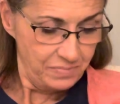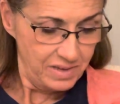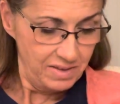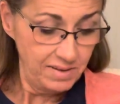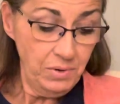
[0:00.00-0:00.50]

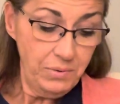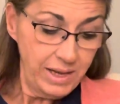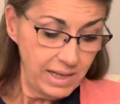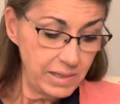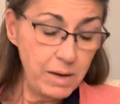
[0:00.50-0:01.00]
So
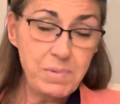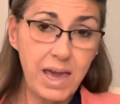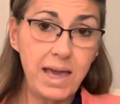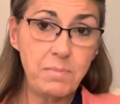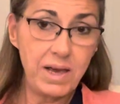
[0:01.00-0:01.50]
anyway, Club
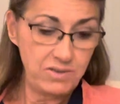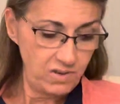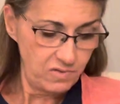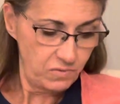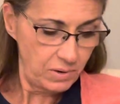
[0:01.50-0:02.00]
K
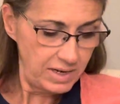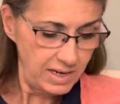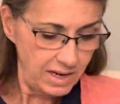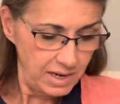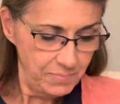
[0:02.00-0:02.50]
matches
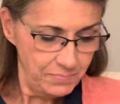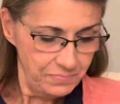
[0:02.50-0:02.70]
49.